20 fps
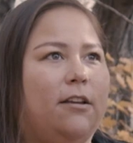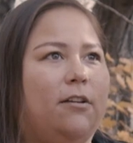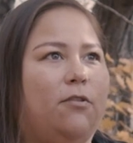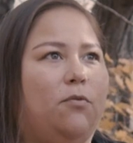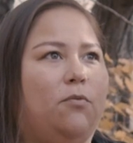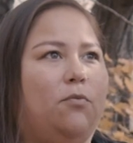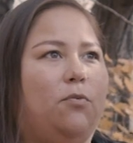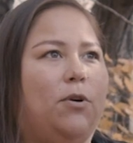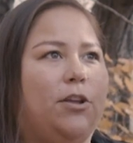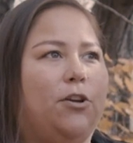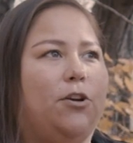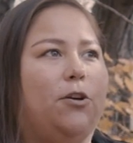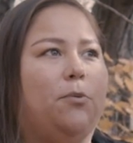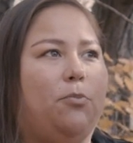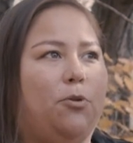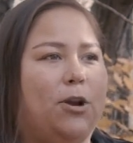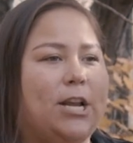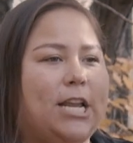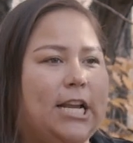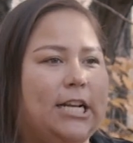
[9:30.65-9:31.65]
What you're
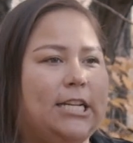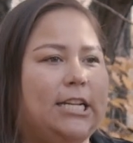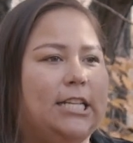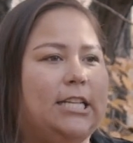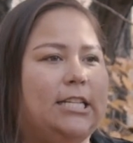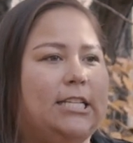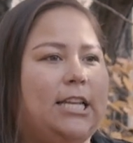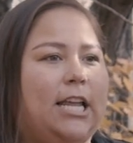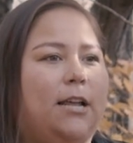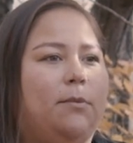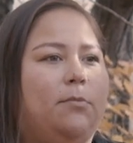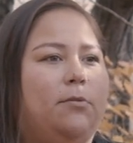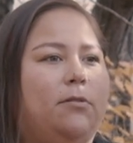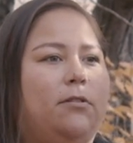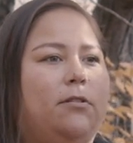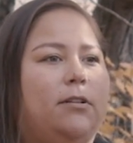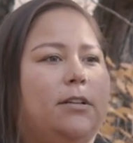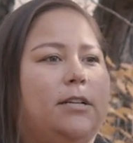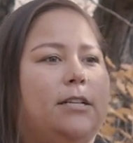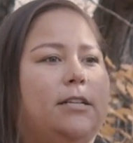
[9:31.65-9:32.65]
bringing to the
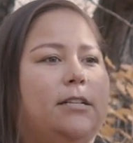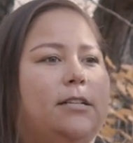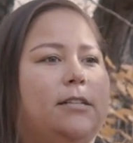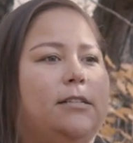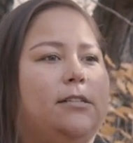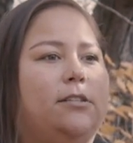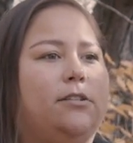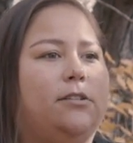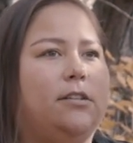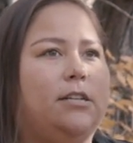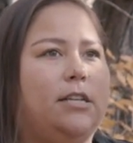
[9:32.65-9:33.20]
table is